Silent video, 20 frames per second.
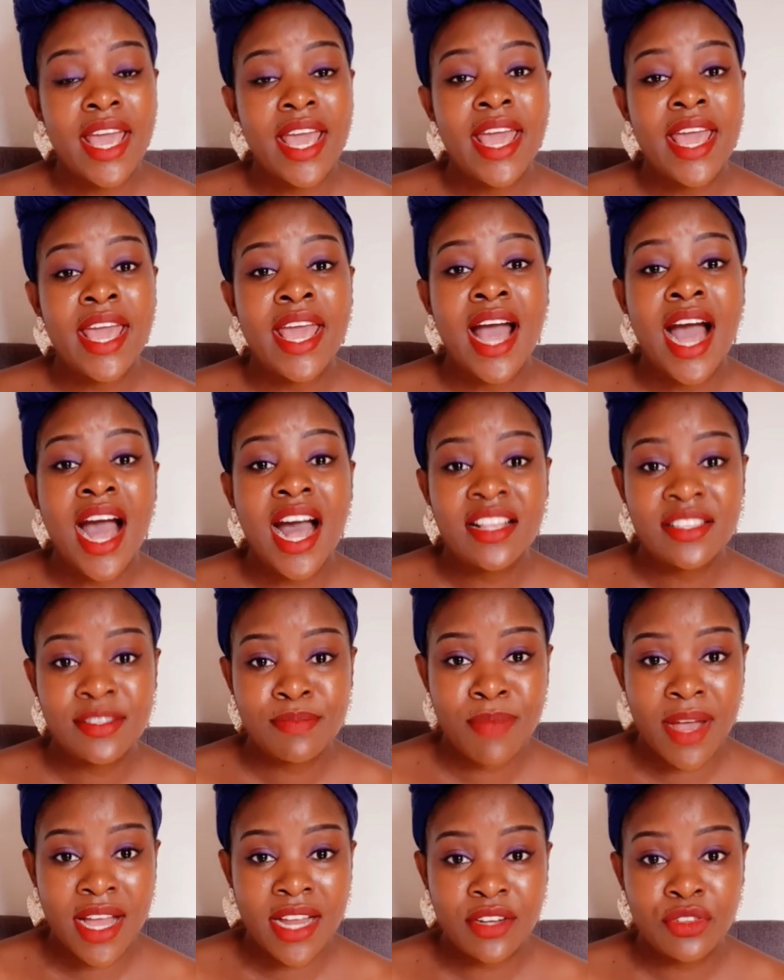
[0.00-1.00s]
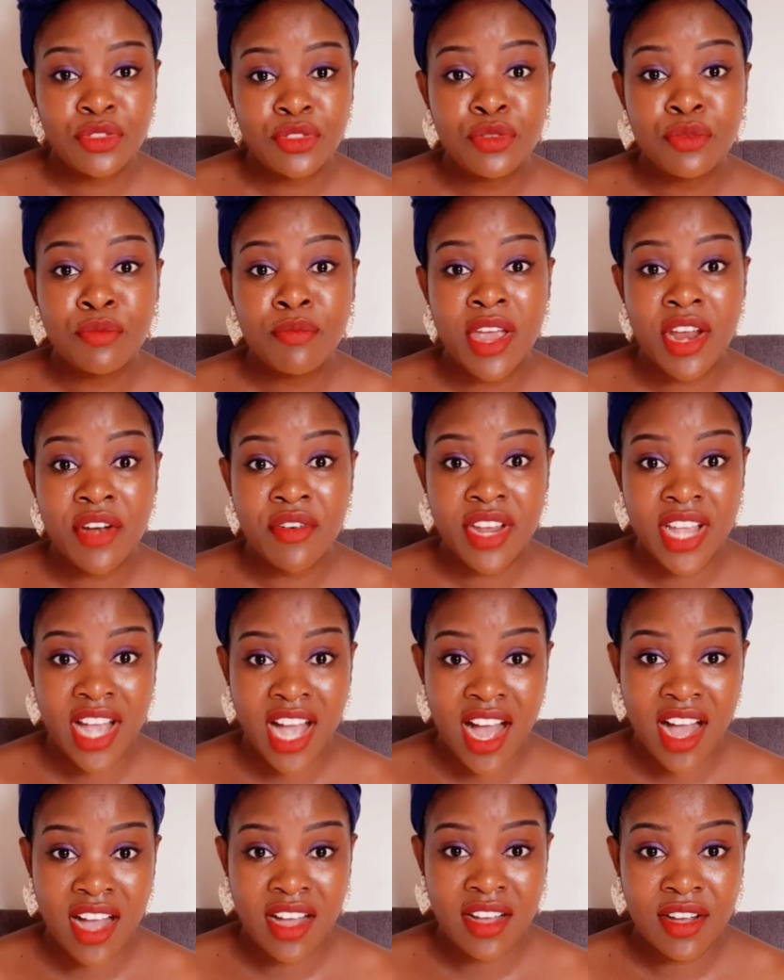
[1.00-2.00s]
a husband to marry
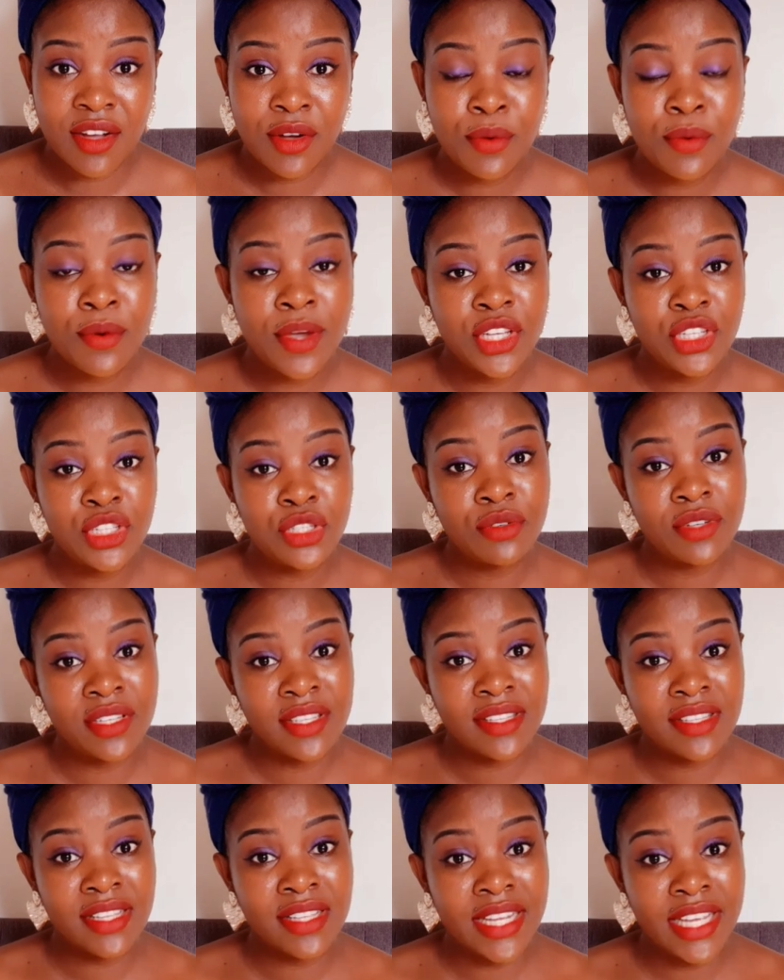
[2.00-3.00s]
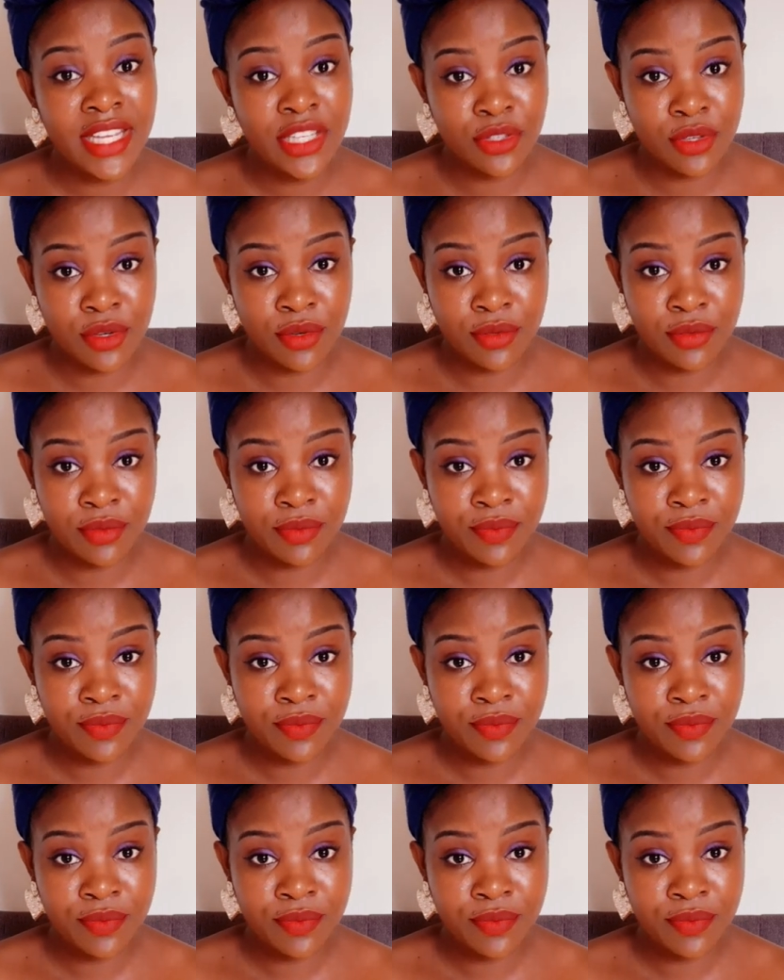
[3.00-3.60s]
her when she was little